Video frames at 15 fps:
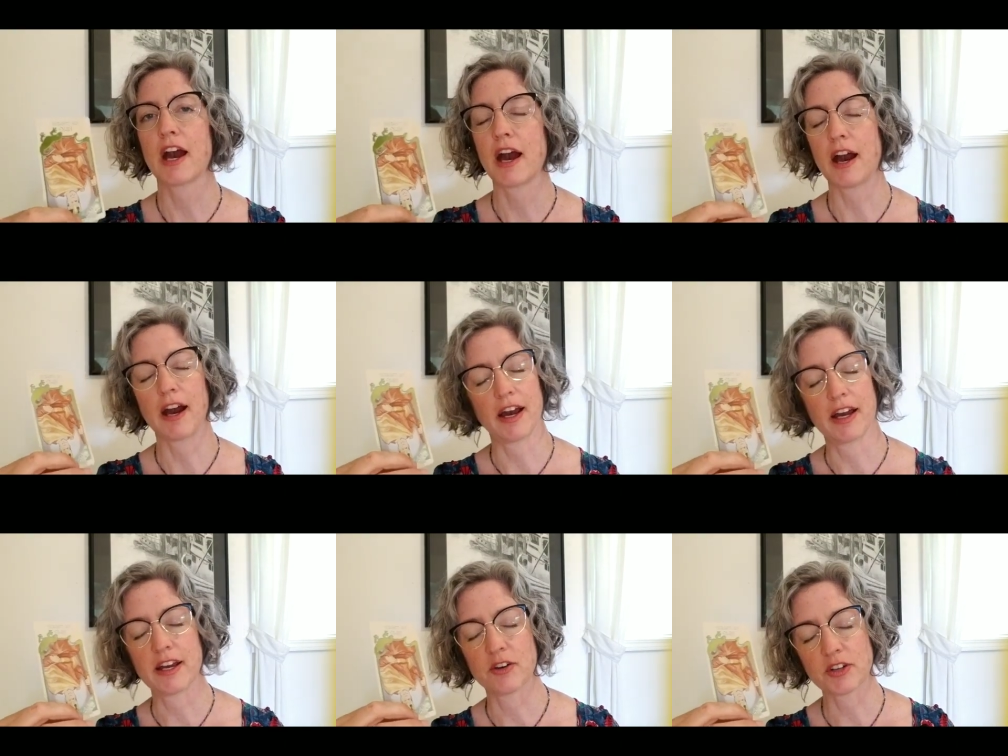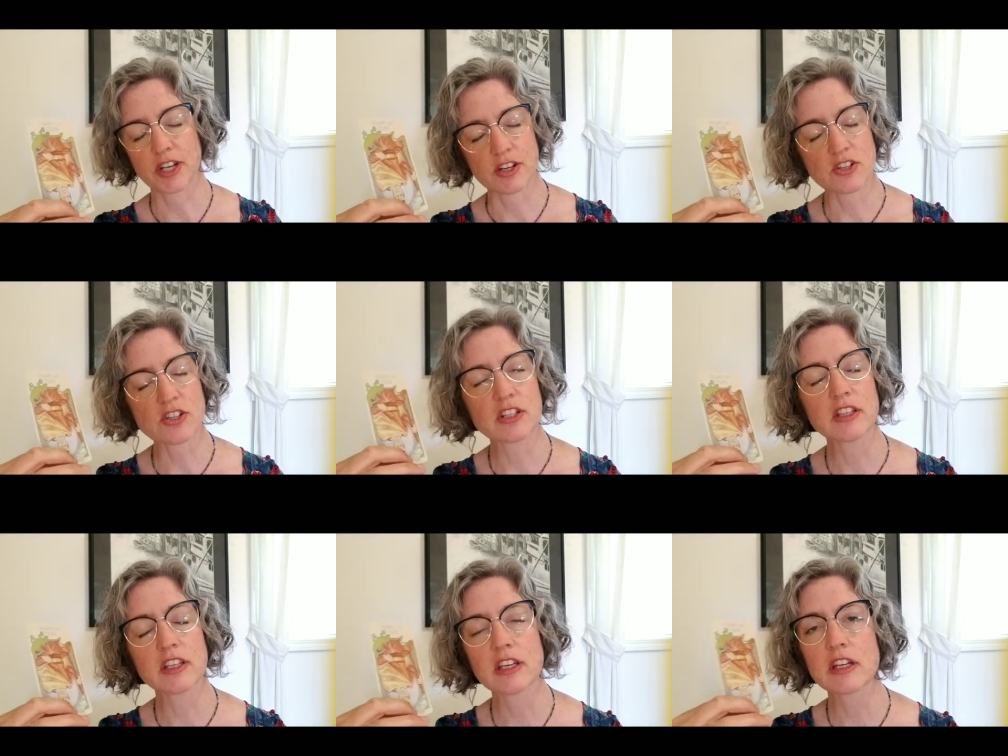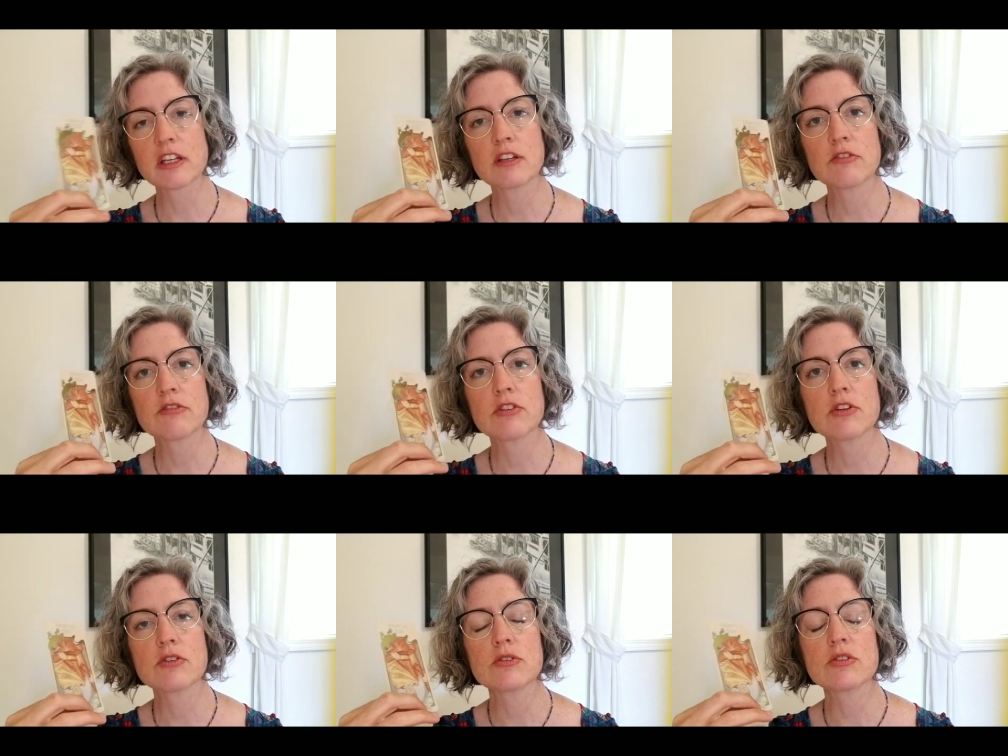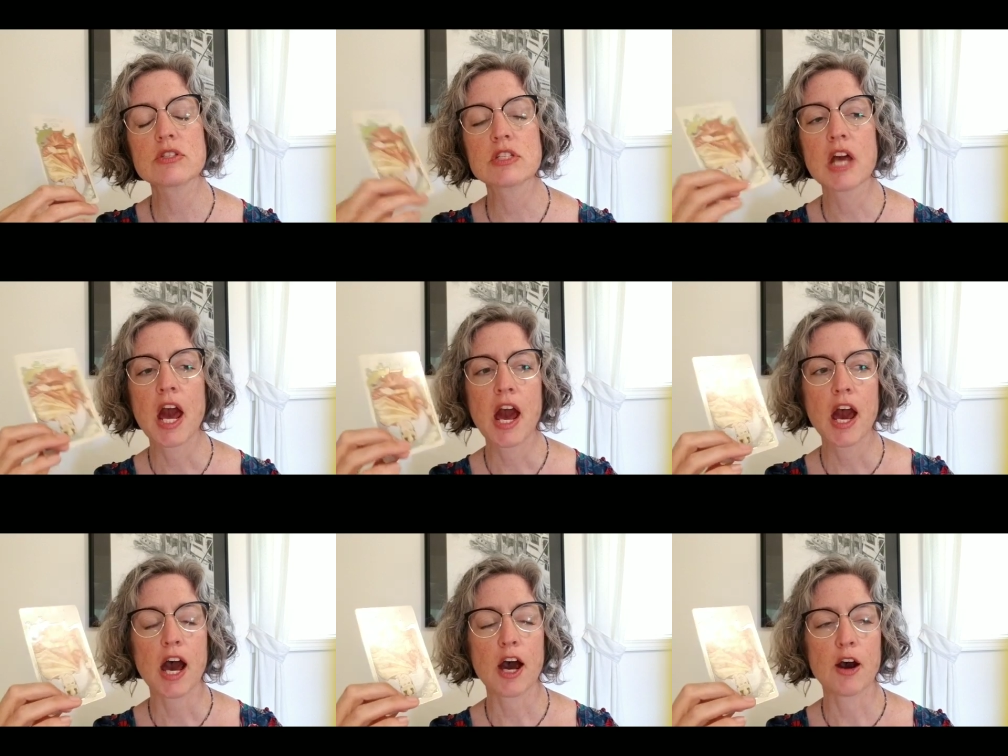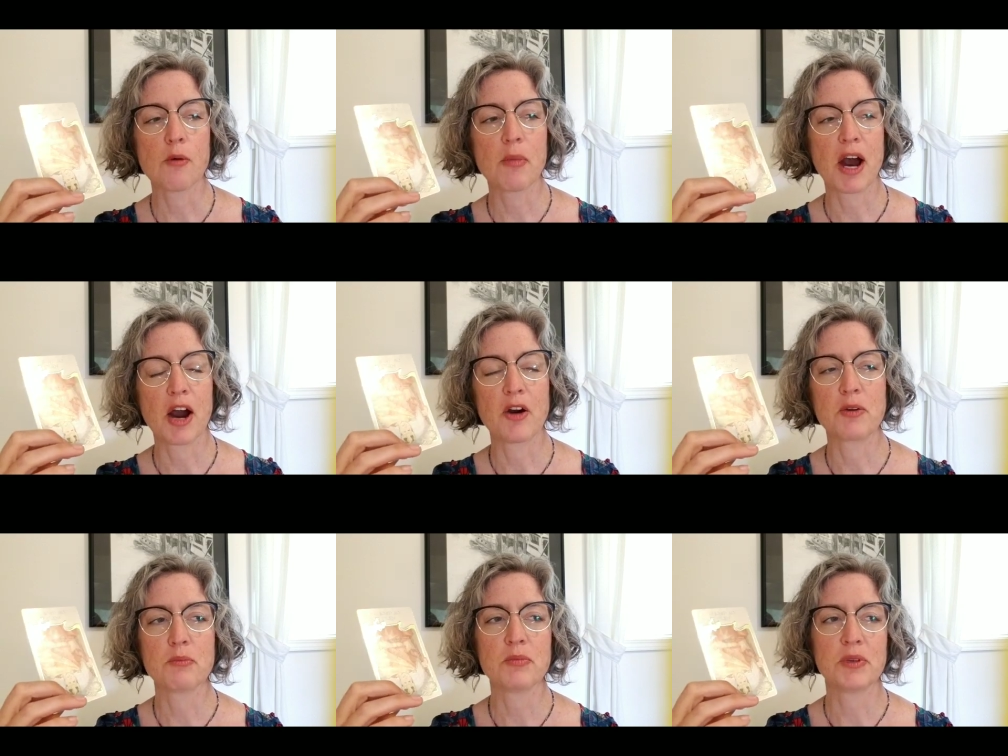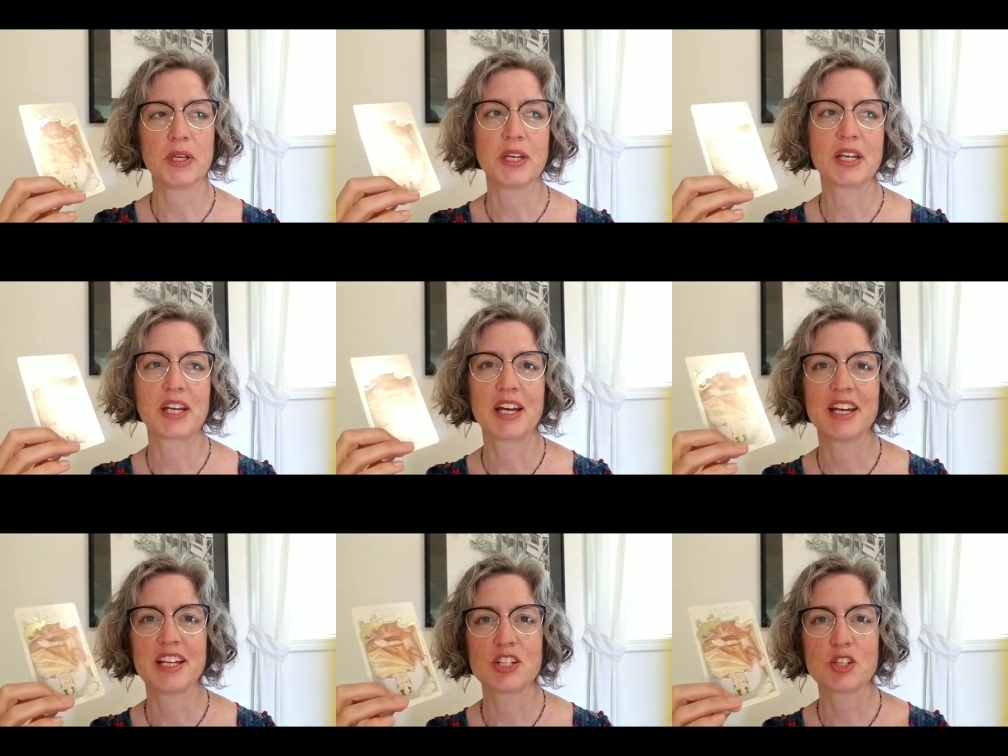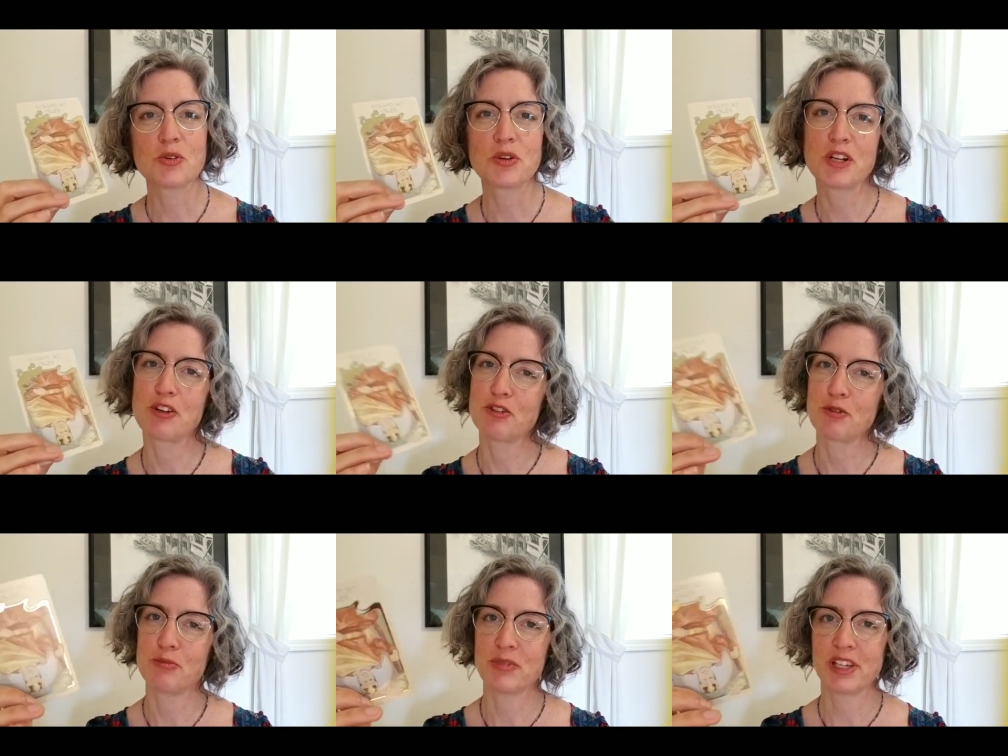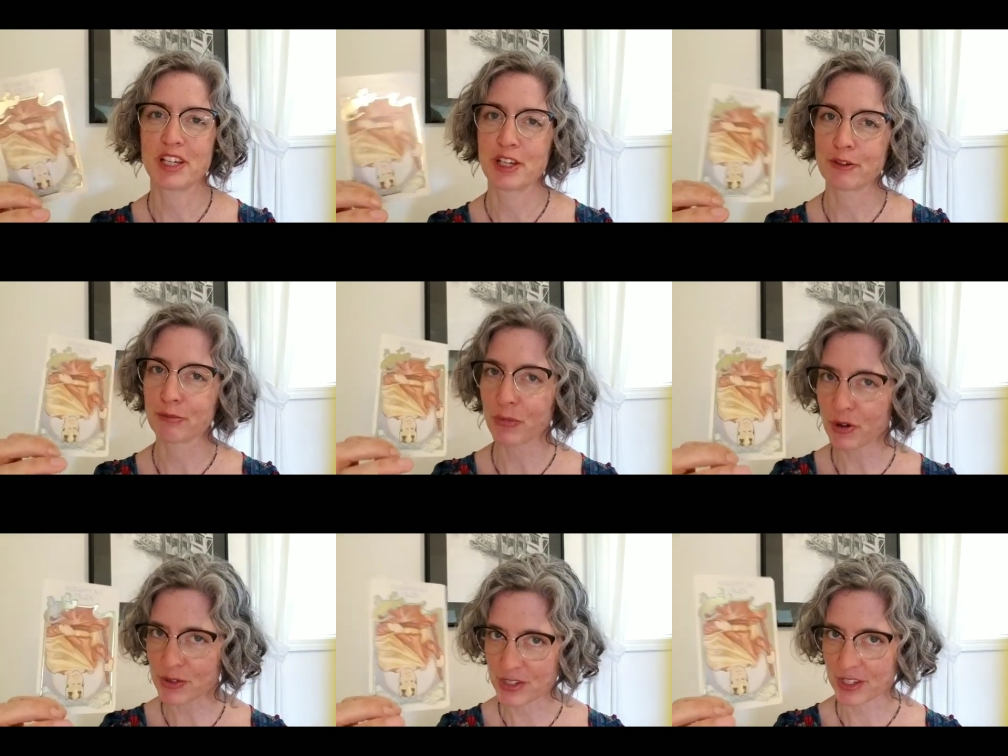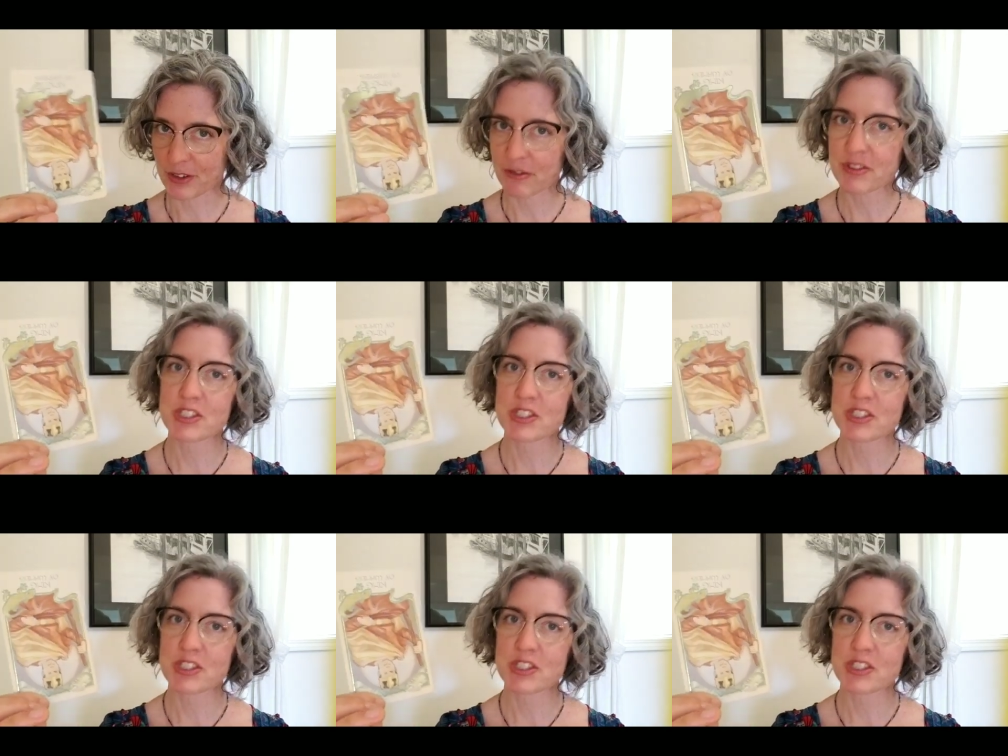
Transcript: I occasionally get confused about being intuitive and being impulsive.